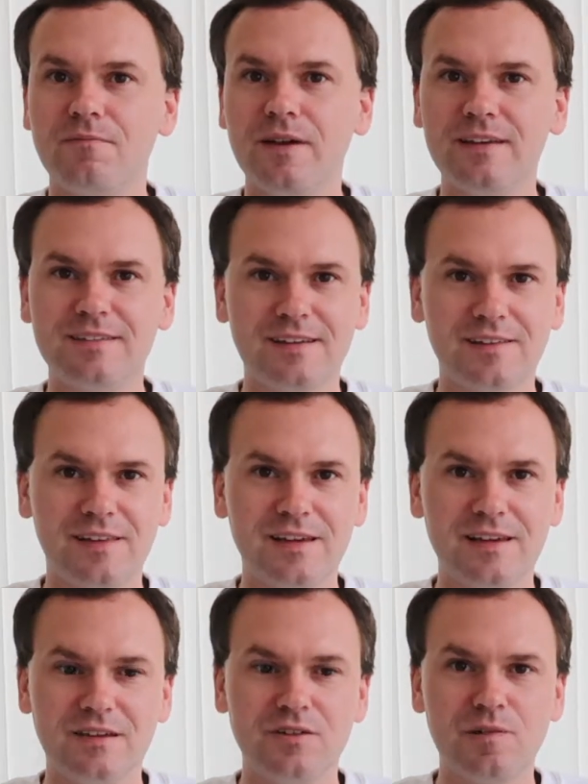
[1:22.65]

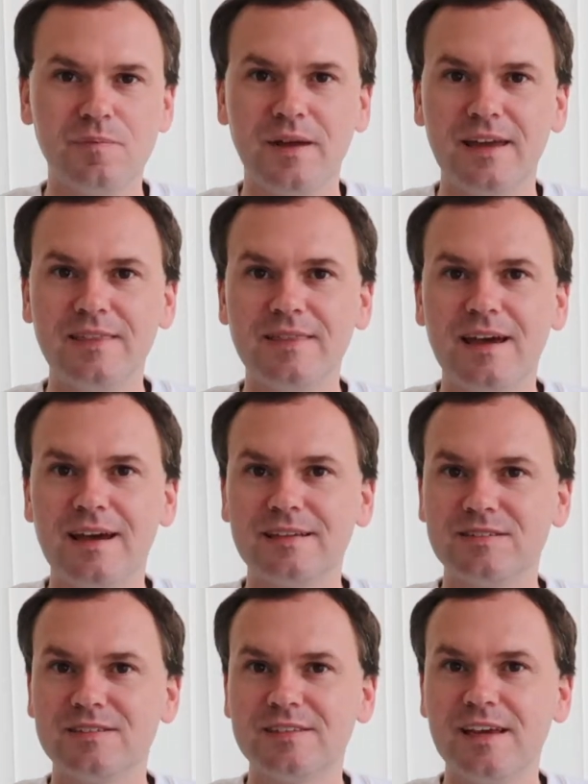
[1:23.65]
Basically, your pin
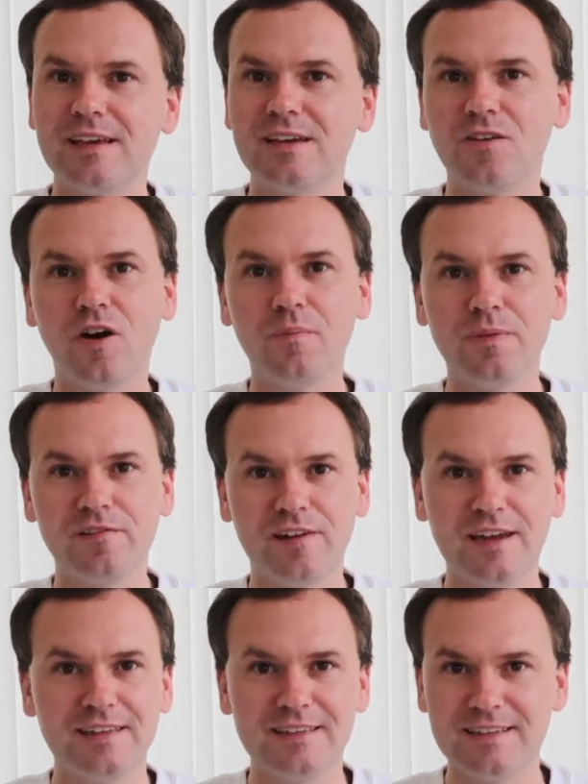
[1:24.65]
has to say
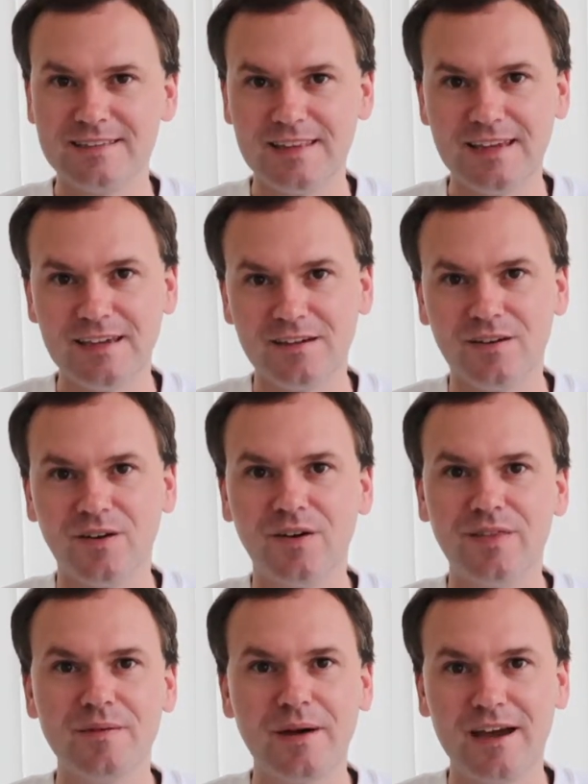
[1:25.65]
copyright Disney
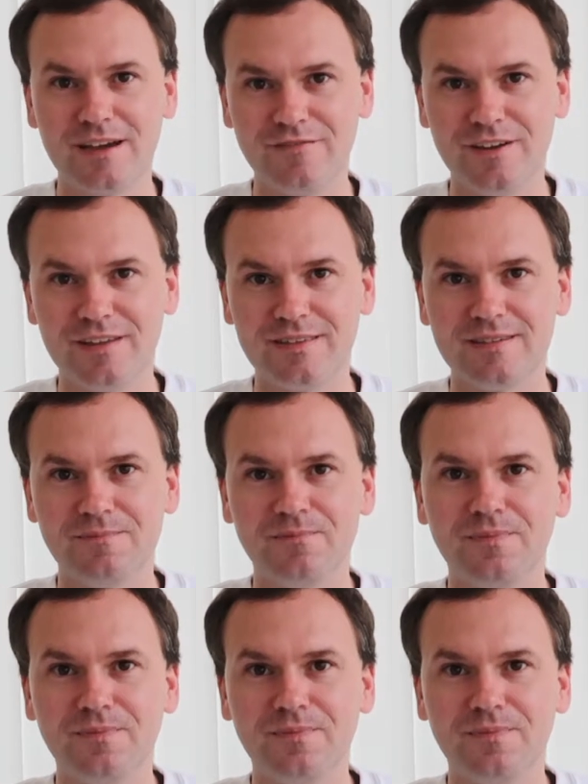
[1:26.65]
on the back of it.